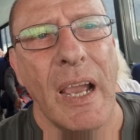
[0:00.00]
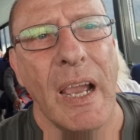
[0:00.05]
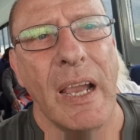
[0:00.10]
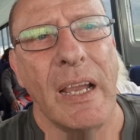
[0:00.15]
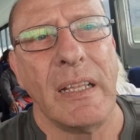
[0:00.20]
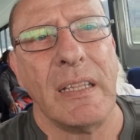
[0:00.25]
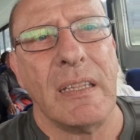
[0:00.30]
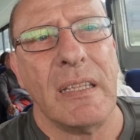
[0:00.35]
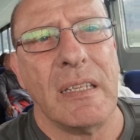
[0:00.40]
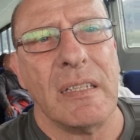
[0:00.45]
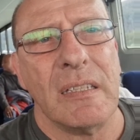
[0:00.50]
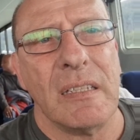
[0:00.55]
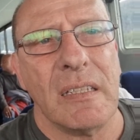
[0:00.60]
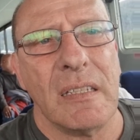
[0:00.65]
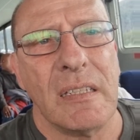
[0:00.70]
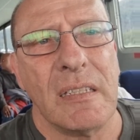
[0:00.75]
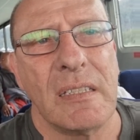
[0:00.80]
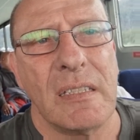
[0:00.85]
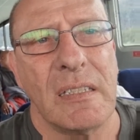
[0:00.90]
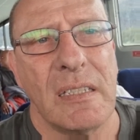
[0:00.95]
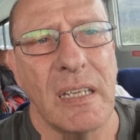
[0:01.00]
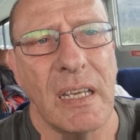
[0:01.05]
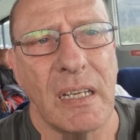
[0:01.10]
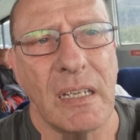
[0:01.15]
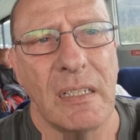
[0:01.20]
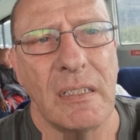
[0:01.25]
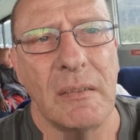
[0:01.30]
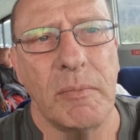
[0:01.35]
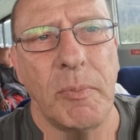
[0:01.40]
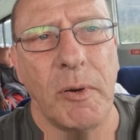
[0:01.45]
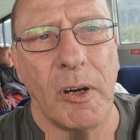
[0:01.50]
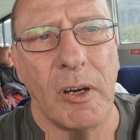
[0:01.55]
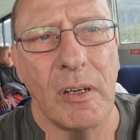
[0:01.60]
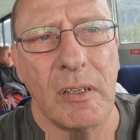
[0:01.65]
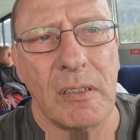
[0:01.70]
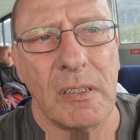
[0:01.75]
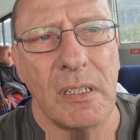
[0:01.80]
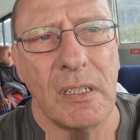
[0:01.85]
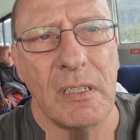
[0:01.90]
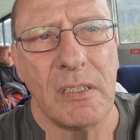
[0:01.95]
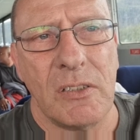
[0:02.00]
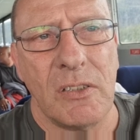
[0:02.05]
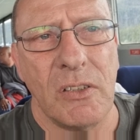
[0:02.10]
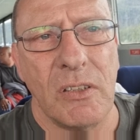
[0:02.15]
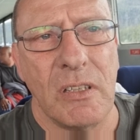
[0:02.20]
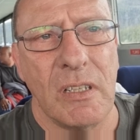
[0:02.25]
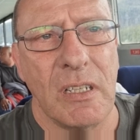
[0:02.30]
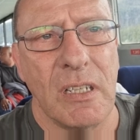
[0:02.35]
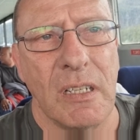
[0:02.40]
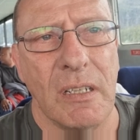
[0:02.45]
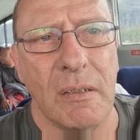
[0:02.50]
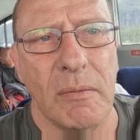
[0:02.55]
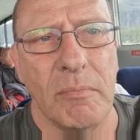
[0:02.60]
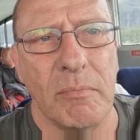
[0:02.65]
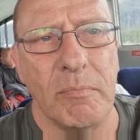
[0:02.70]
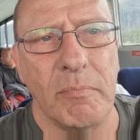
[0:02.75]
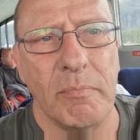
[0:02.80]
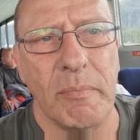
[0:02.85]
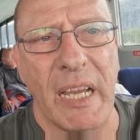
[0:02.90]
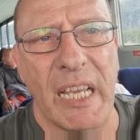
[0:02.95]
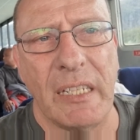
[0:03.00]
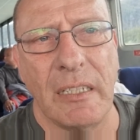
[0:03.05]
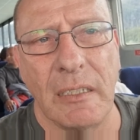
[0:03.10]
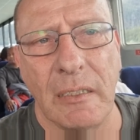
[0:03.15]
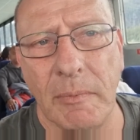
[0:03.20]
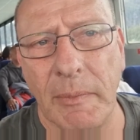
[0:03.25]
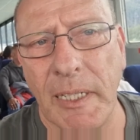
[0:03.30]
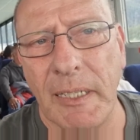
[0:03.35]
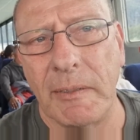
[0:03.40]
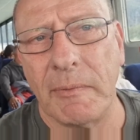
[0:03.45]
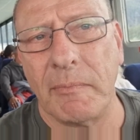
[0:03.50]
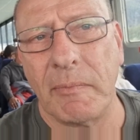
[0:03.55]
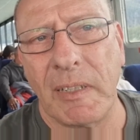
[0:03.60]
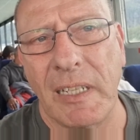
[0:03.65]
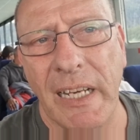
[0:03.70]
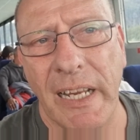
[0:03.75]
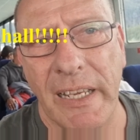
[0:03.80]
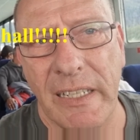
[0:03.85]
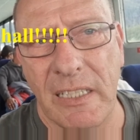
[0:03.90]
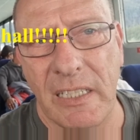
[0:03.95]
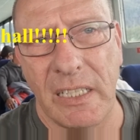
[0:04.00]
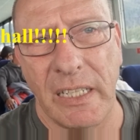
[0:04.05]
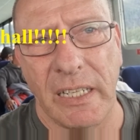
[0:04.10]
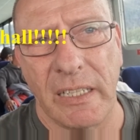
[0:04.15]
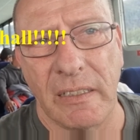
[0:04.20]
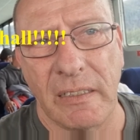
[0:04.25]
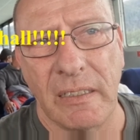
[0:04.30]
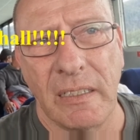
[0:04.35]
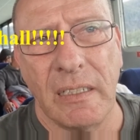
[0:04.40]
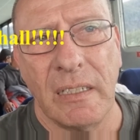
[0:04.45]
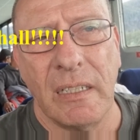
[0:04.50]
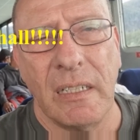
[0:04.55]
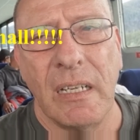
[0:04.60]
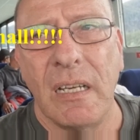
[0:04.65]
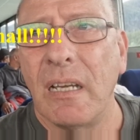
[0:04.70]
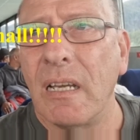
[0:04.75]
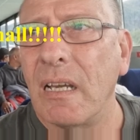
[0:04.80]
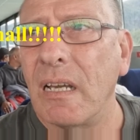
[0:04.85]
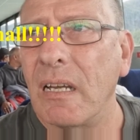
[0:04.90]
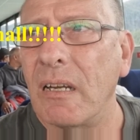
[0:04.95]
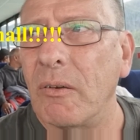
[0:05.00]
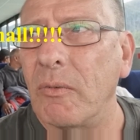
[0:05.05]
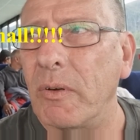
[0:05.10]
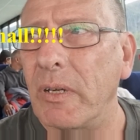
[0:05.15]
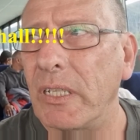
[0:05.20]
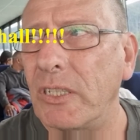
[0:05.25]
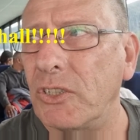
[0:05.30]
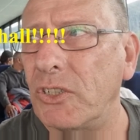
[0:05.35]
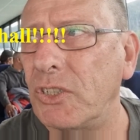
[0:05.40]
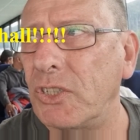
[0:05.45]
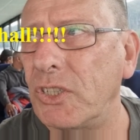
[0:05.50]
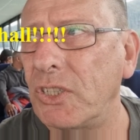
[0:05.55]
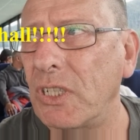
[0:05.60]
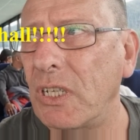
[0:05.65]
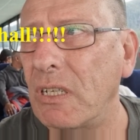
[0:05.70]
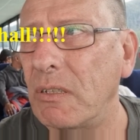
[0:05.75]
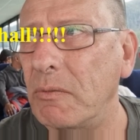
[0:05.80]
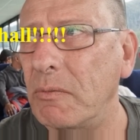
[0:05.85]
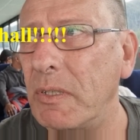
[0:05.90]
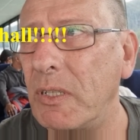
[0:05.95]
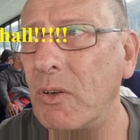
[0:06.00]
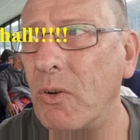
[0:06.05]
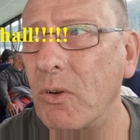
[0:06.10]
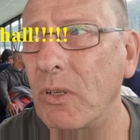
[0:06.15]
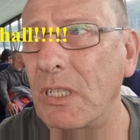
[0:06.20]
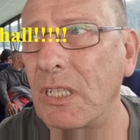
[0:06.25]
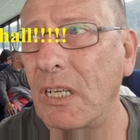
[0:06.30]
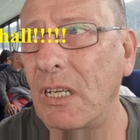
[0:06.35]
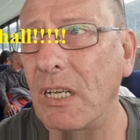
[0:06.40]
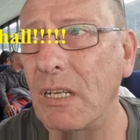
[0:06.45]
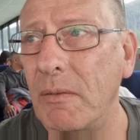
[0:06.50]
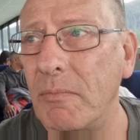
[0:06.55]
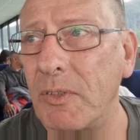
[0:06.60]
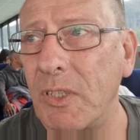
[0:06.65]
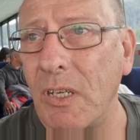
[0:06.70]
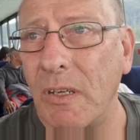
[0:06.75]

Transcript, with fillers: And the second part is to the Mendenhall Glacier, which we caught a glimpse